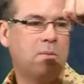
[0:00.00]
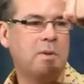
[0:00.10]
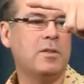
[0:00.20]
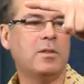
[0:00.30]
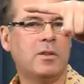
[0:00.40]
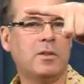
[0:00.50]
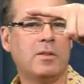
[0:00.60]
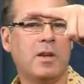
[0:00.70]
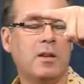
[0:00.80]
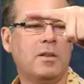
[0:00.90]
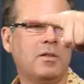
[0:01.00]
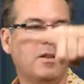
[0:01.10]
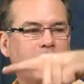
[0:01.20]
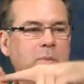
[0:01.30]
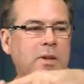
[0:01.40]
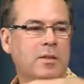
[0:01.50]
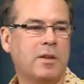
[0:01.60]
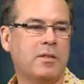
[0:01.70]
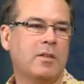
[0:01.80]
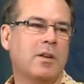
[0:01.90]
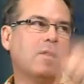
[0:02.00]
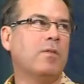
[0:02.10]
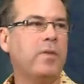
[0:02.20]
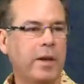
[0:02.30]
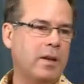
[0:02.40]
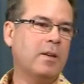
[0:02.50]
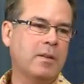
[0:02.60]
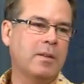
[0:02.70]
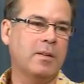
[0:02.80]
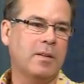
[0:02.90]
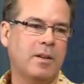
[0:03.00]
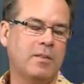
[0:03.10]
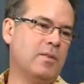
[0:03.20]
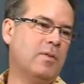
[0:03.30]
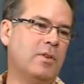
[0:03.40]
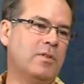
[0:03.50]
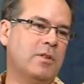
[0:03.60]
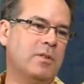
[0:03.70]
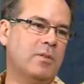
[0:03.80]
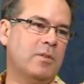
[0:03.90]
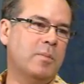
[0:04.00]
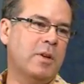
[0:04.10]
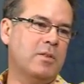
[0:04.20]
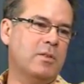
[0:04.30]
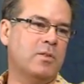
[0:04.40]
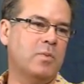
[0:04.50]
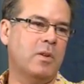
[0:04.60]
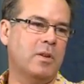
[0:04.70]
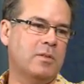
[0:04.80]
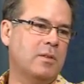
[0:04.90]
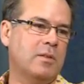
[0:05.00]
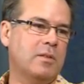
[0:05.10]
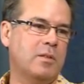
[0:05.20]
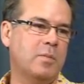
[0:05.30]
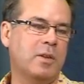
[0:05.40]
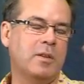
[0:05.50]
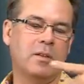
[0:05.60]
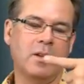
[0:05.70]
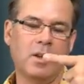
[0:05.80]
the reason you do that is that your piece doesn't go flick and you've lost it, or the patient swallows and it disappears.